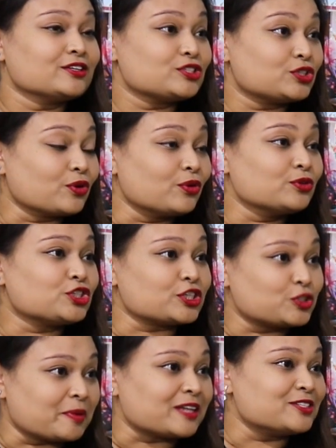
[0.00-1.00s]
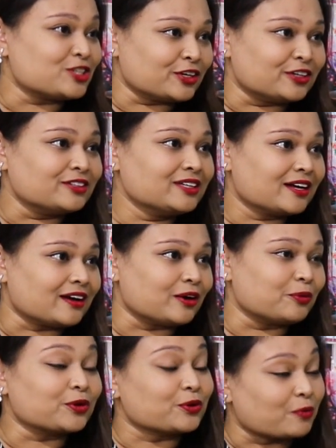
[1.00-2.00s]
so judgmental,
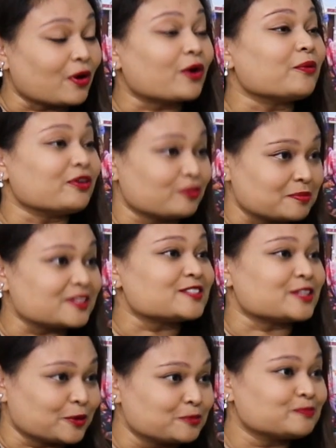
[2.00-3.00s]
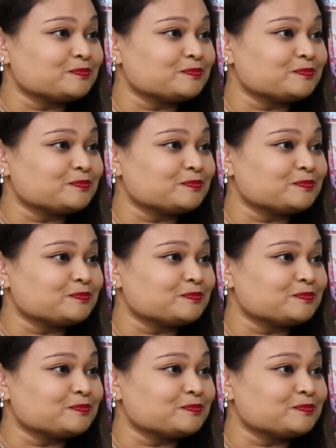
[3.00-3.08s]
we're going to walk away from the sale.